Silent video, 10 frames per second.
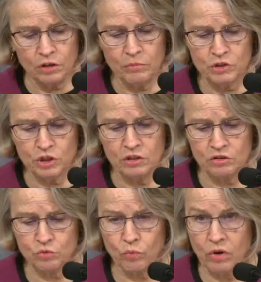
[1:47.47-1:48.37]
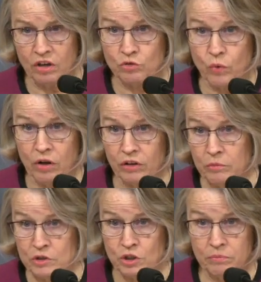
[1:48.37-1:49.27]
imaging as, as well,
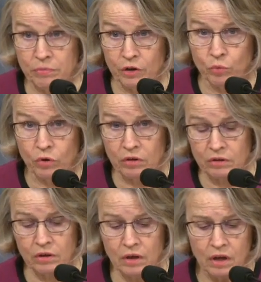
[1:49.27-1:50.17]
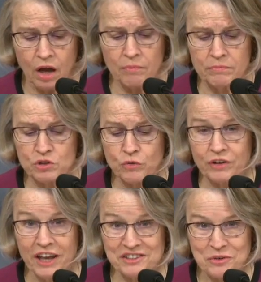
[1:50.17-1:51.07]
imaging, blood work. Um, Mr.
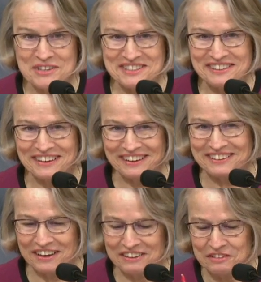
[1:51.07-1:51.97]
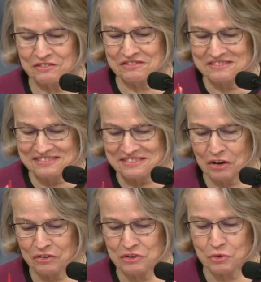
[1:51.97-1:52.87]
Velasquez, and I, I, can
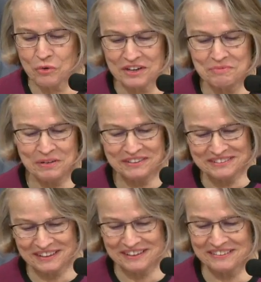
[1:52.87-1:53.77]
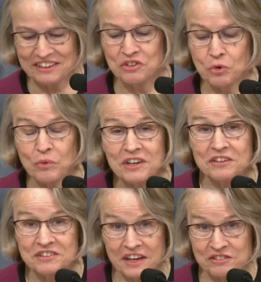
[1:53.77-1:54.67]
tell that you're wanting, but uh, in your
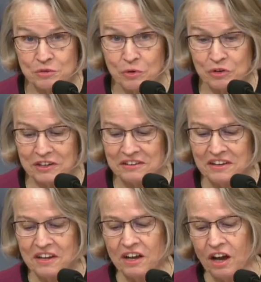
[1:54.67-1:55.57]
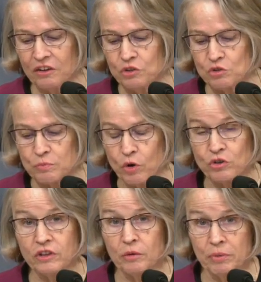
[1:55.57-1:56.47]
written testimony, uh, you spoke
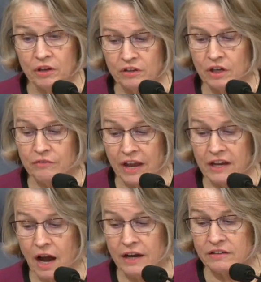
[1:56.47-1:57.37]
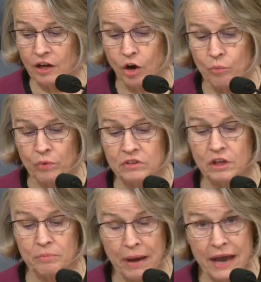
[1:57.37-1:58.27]
to the ability of AI to help with
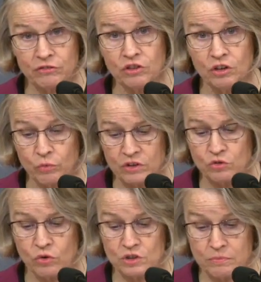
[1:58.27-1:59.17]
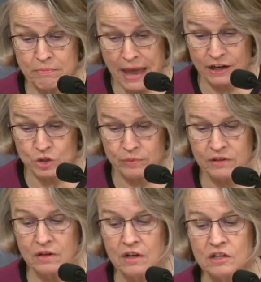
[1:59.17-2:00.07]
capacity and resource
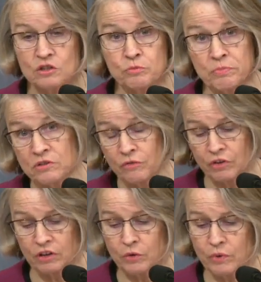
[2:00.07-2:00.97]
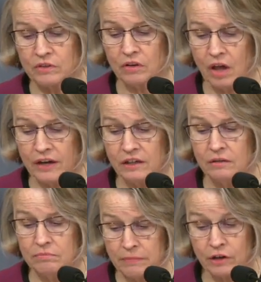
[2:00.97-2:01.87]
management, specifically with
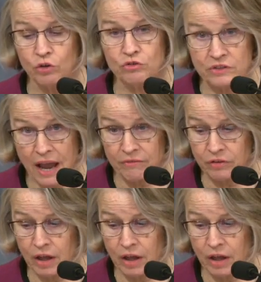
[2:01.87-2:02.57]
aligning medical staff